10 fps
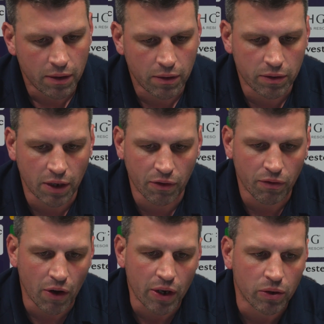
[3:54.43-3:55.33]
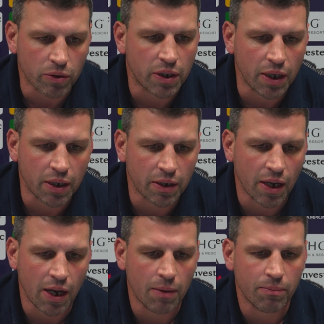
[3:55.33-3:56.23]
Look, they have a very good kicking
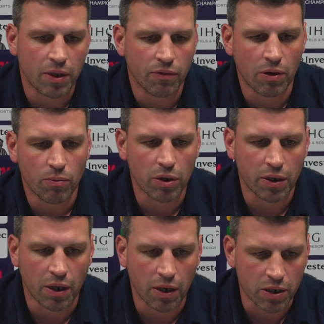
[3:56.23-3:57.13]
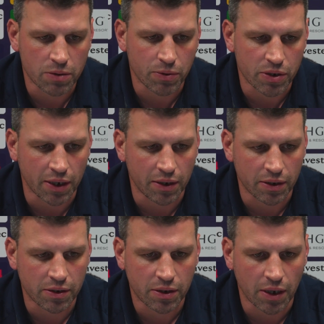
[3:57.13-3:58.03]
game. They've got one of the highest
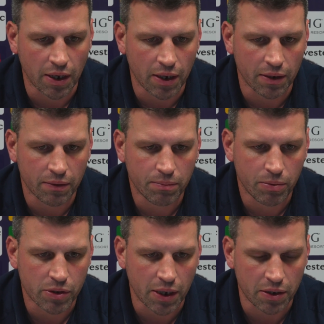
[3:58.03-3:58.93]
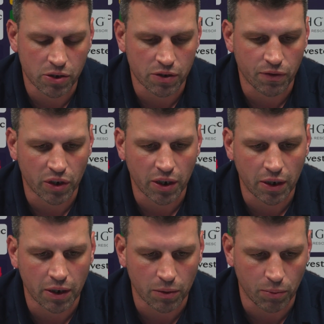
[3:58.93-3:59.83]
percentages for
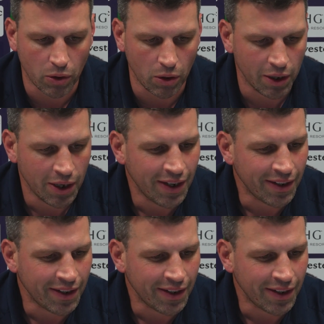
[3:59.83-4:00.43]
kicking the ball.